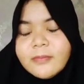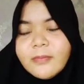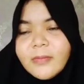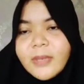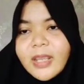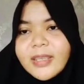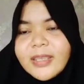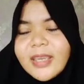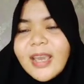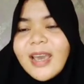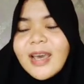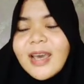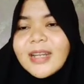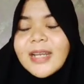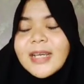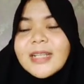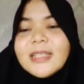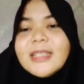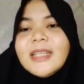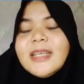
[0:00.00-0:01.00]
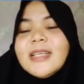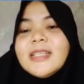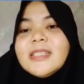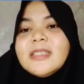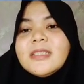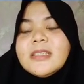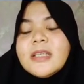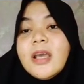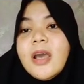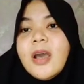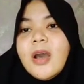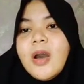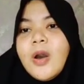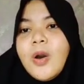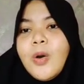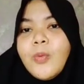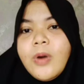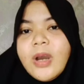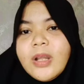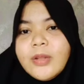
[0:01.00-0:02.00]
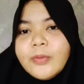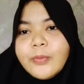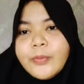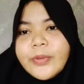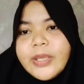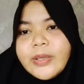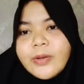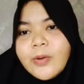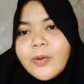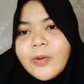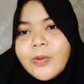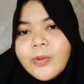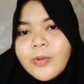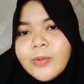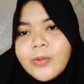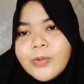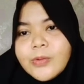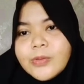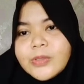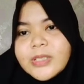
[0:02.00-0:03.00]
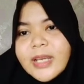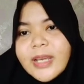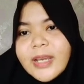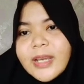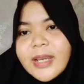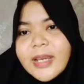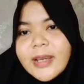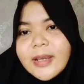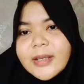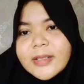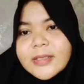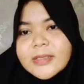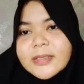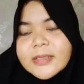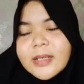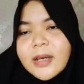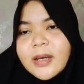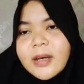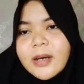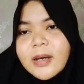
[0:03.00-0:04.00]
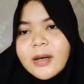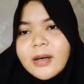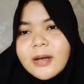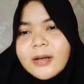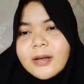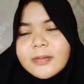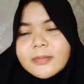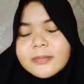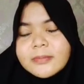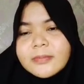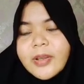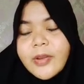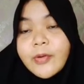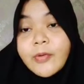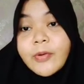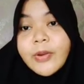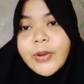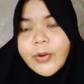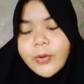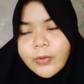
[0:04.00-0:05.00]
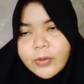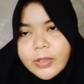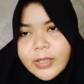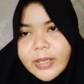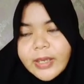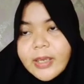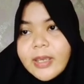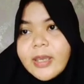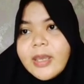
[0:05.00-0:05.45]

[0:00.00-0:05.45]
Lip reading: yeah, that is what we code as Creole.